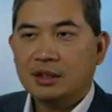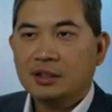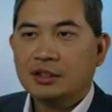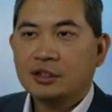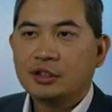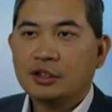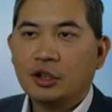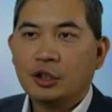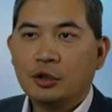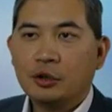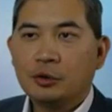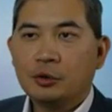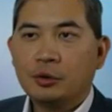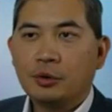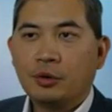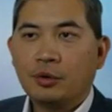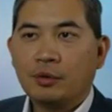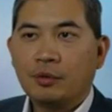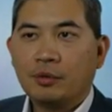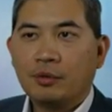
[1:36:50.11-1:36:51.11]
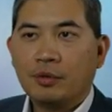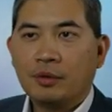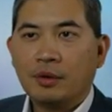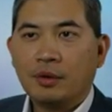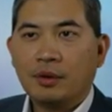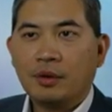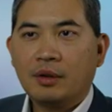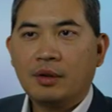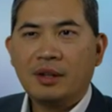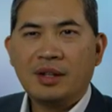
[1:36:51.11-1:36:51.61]
So,
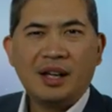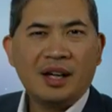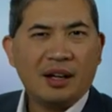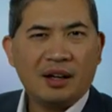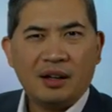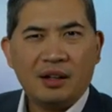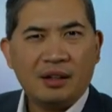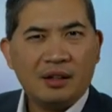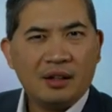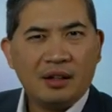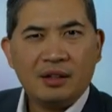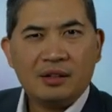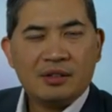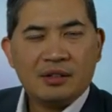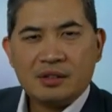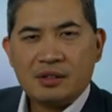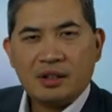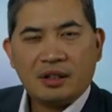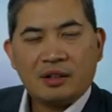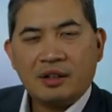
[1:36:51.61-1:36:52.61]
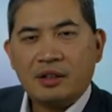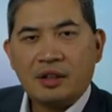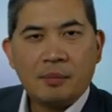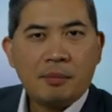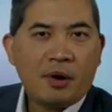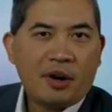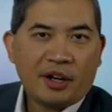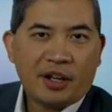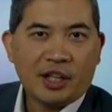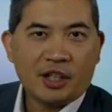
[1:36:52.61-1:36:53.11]
yeah, it, just like the
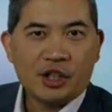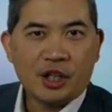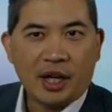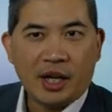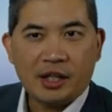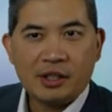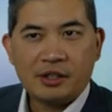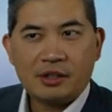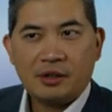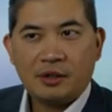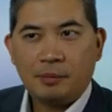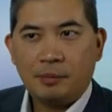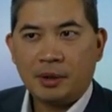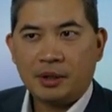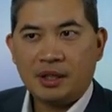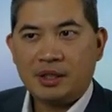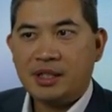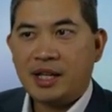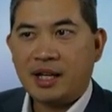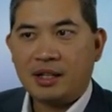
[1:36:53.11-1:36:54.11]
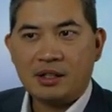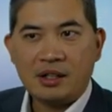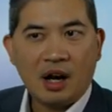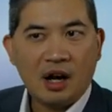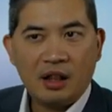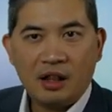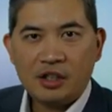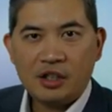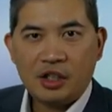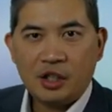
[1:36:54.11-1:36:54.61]
market changed, but the
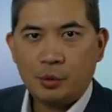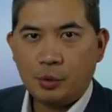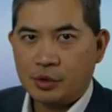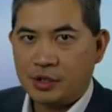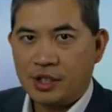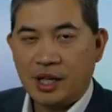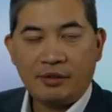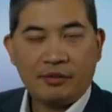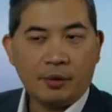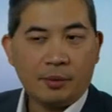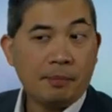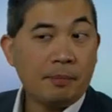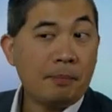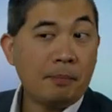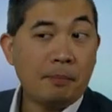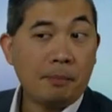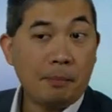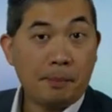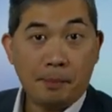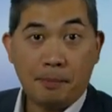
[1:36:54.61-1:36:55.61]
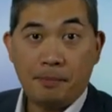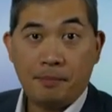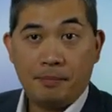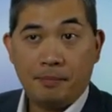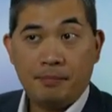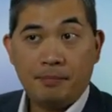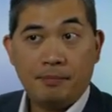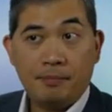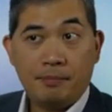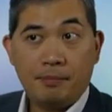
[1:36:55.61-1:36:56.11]
technology was never
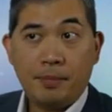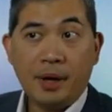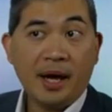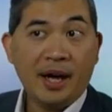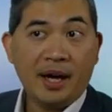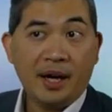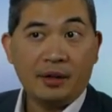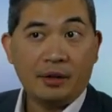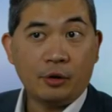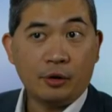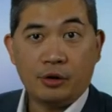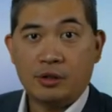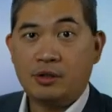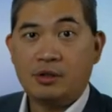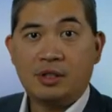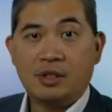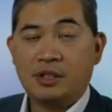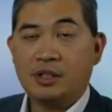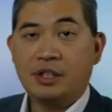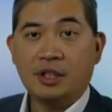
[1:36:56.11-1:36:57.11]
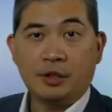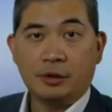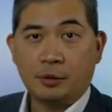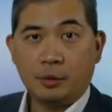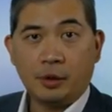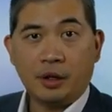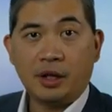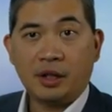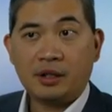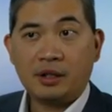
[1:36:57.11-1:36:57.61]
bad or just didn't
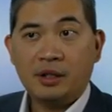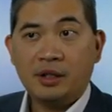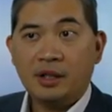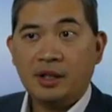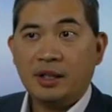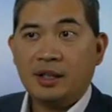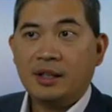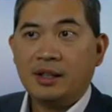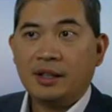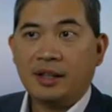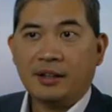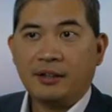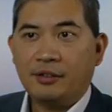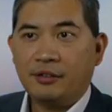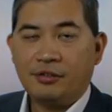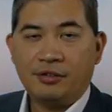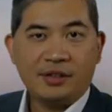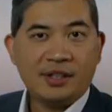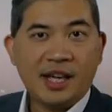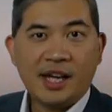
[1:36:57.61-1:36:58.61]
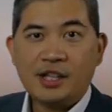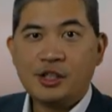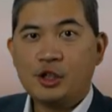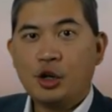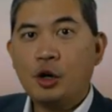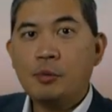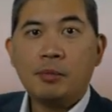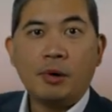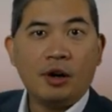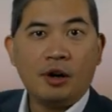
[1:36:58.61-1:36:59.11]
work. Like
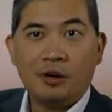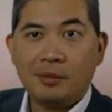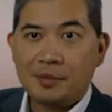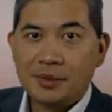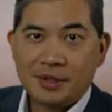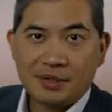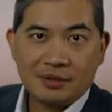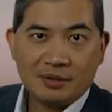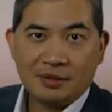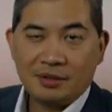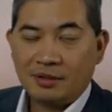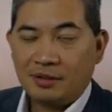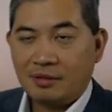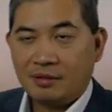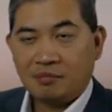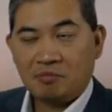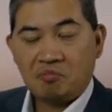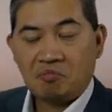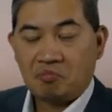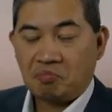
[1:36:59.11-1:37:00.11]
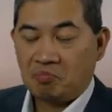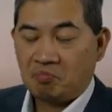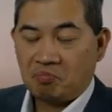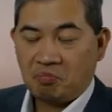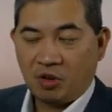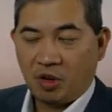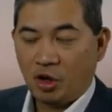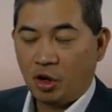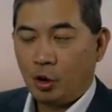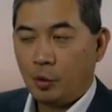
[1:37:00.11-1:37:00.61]
VHO bulbs
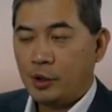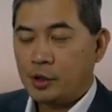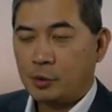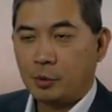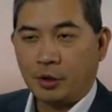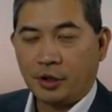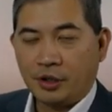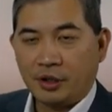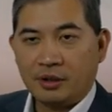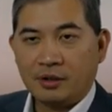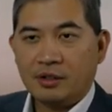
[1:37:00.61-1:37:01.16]
always were good.